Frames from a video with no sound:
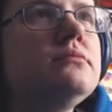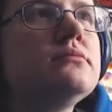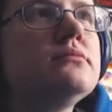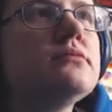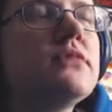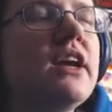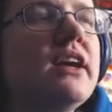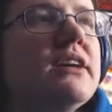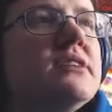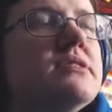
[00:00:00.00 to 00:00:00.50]

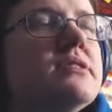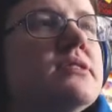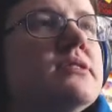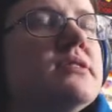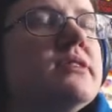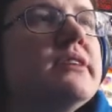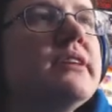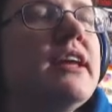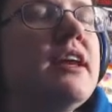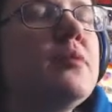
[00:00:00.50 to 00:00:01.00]
I guess it's the
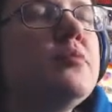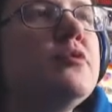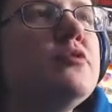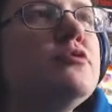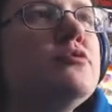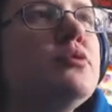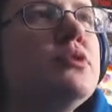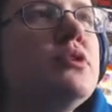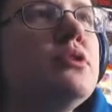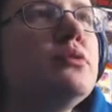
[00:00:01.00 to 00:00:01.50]
name of
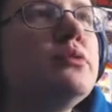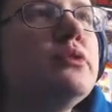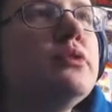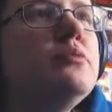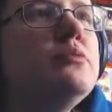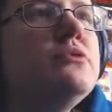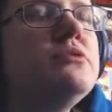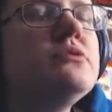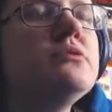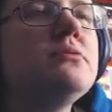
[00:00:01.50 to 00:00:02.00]
one of the
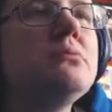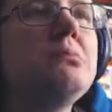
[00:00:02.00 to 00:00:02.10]
rooms.